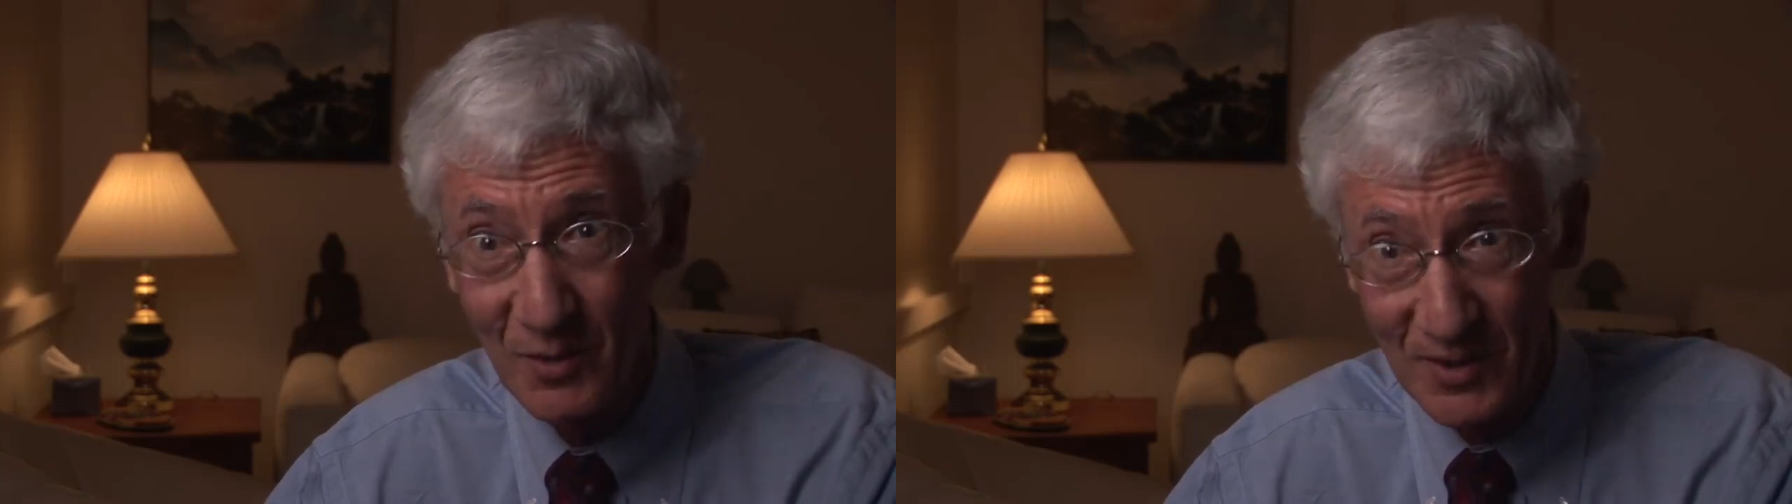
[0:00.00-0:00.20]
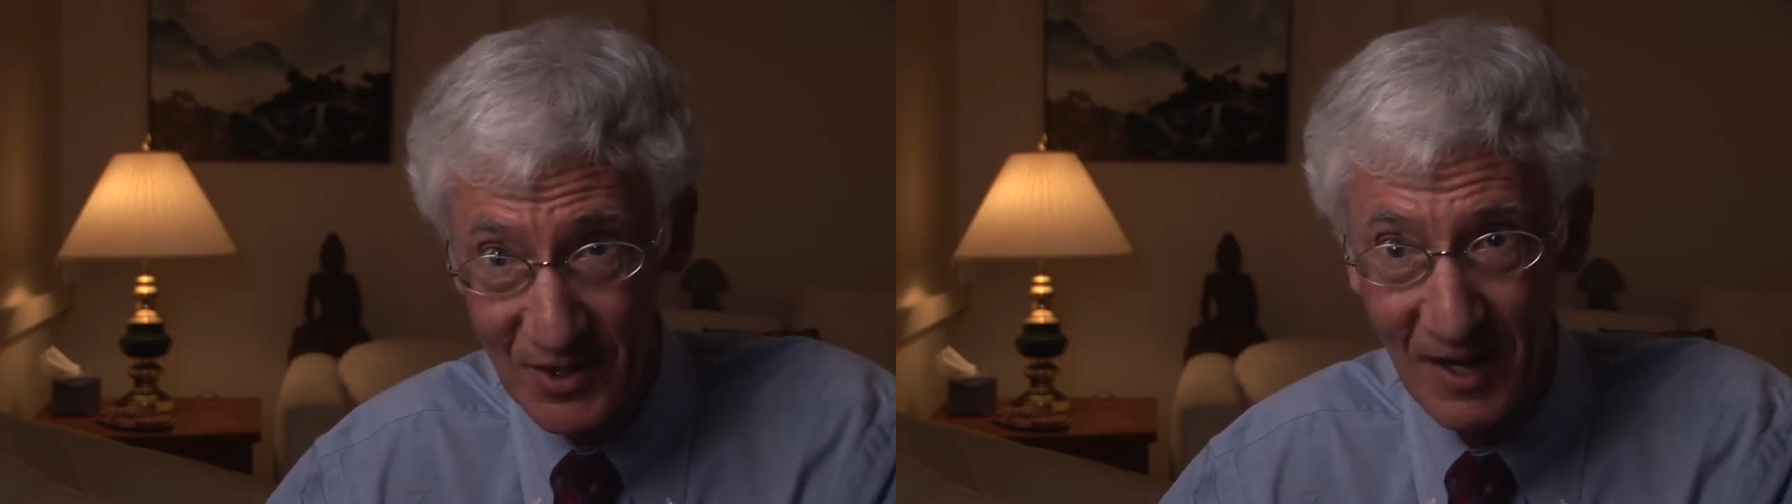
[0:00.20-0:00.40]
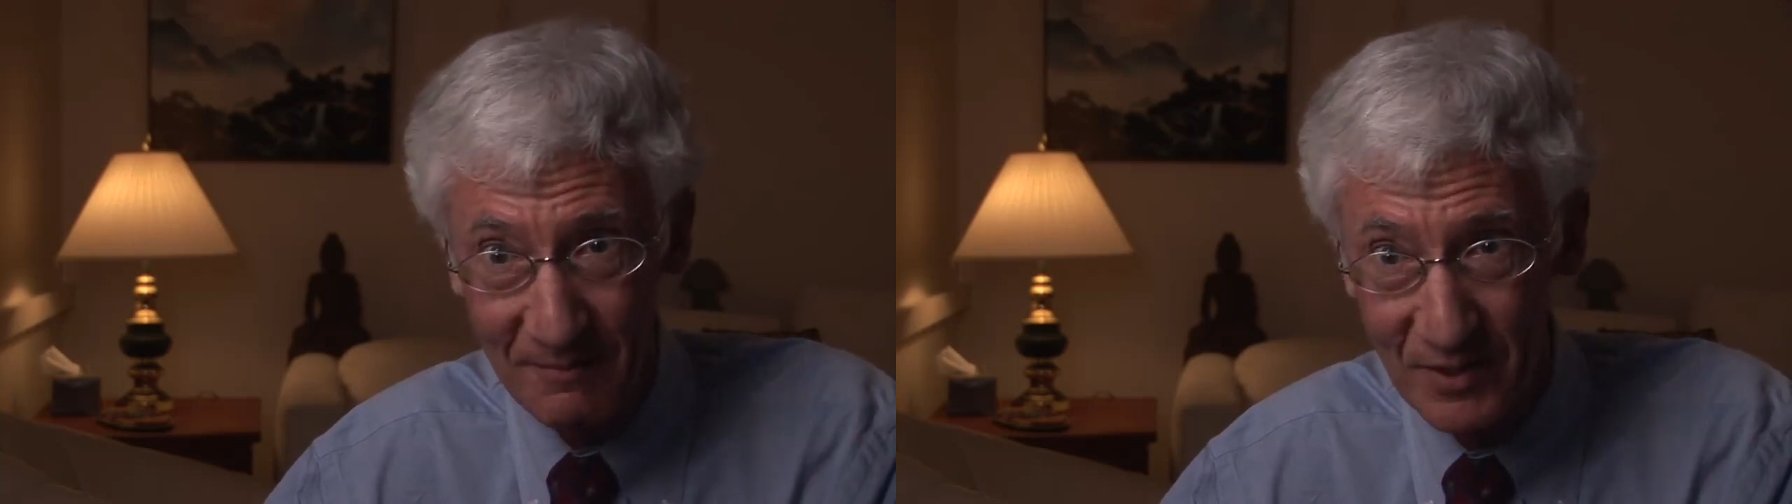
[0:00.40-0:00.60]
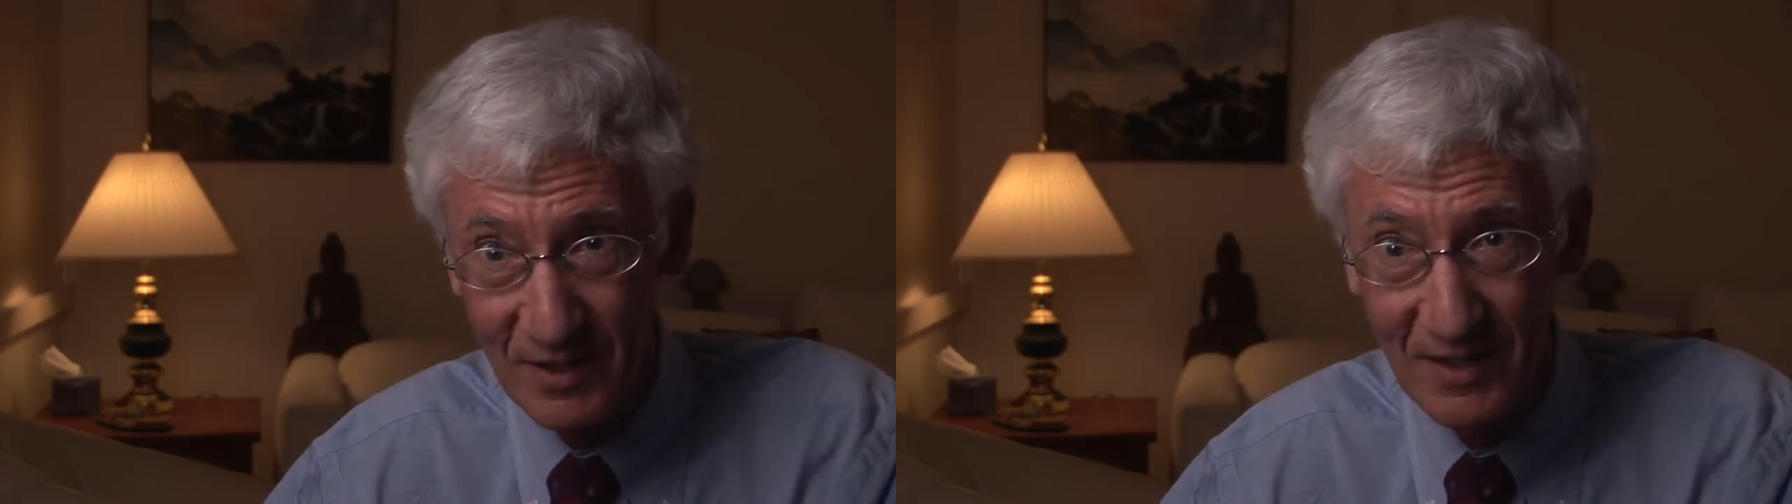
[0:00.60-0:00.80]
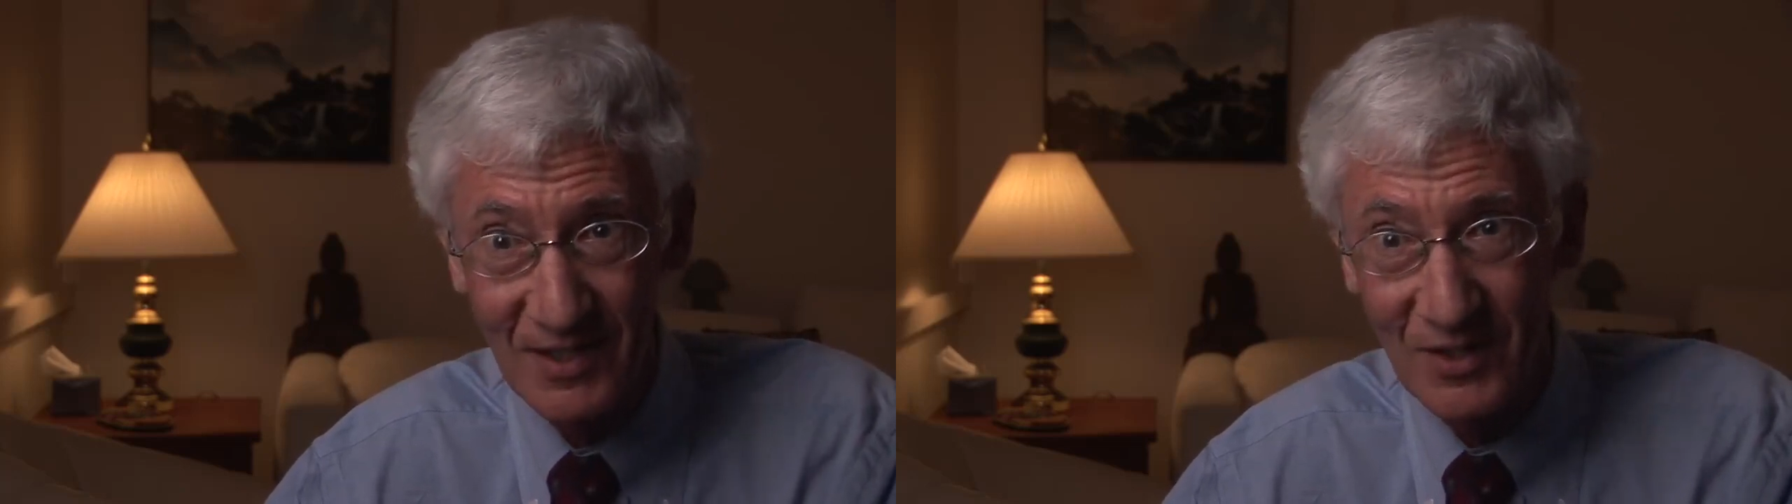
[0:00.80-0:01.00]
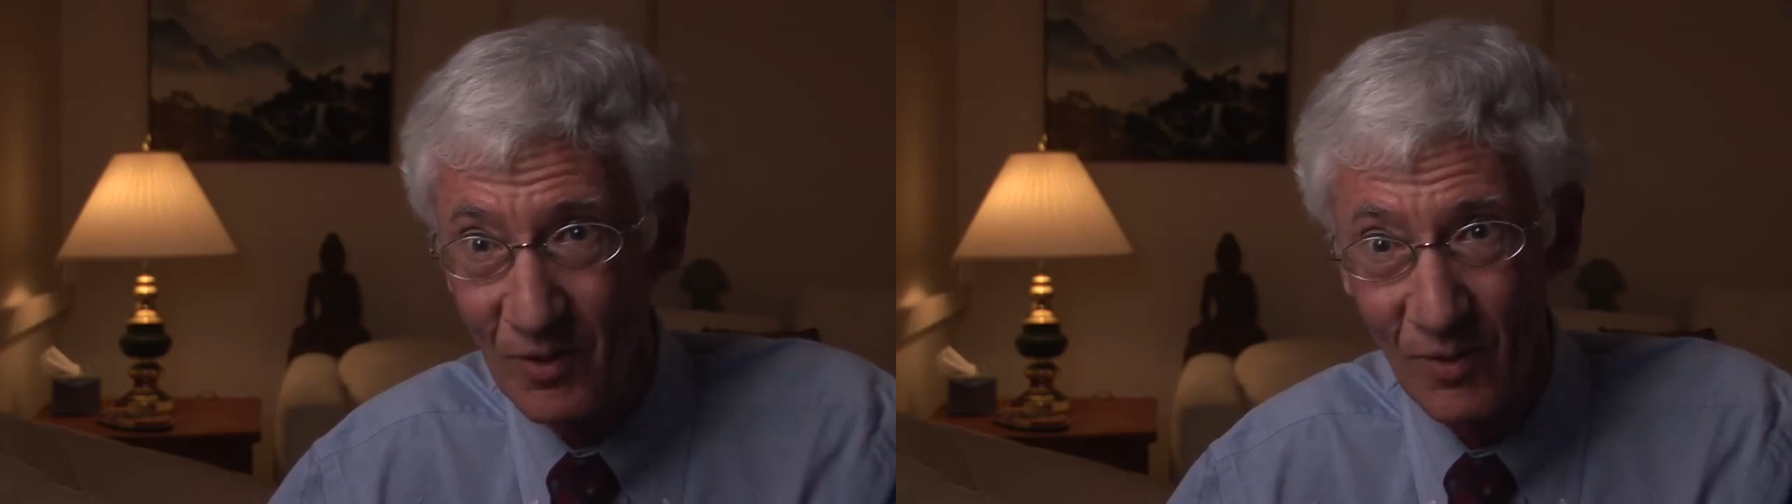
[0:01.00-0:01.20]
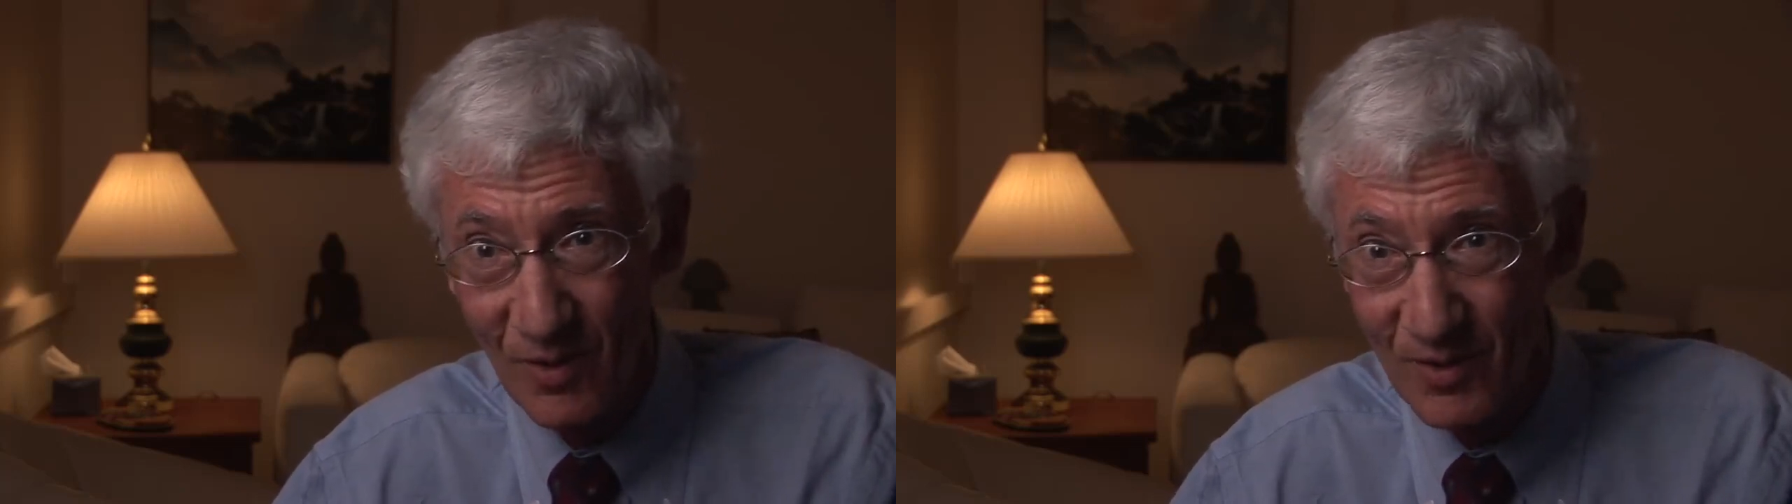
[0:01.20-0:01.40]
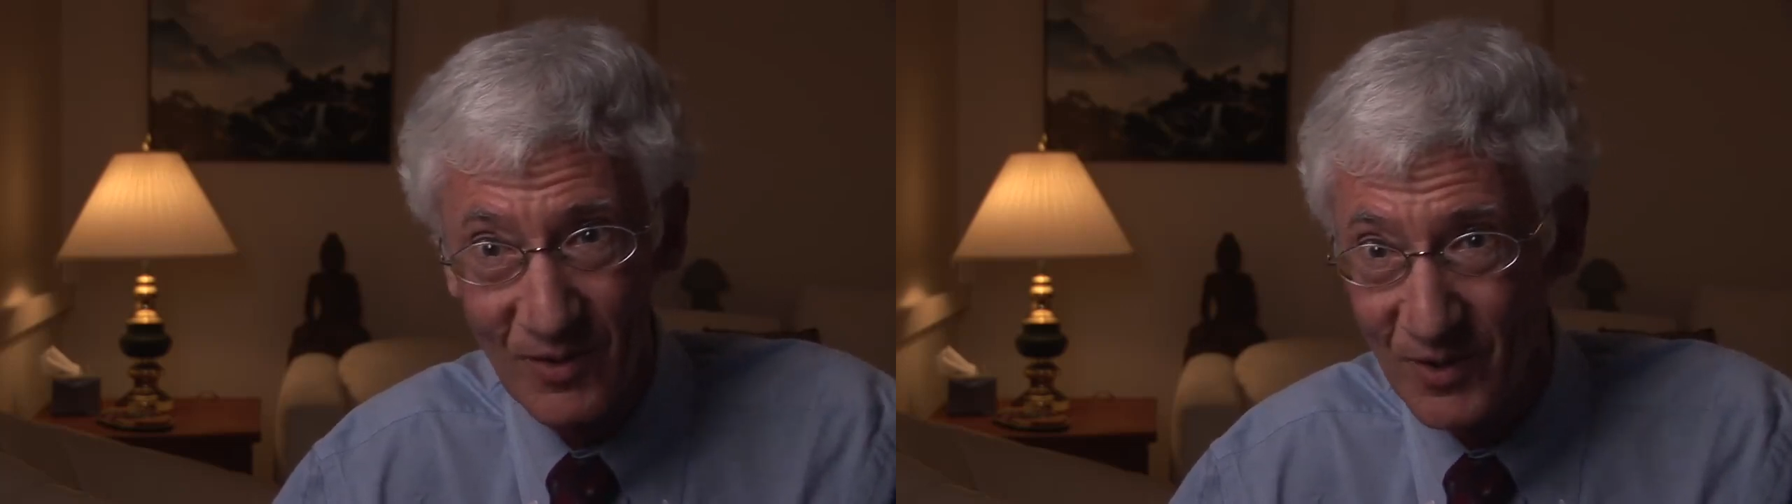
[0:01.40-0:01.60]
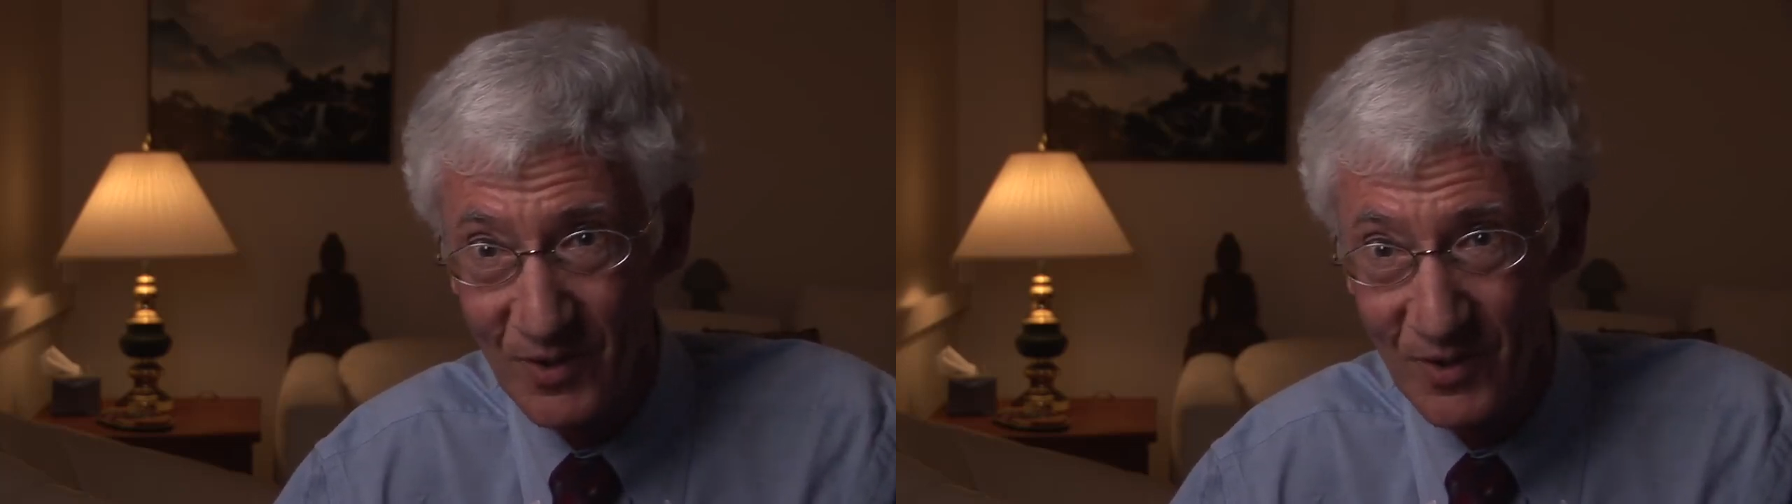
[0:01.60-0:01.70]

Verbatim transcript: substance or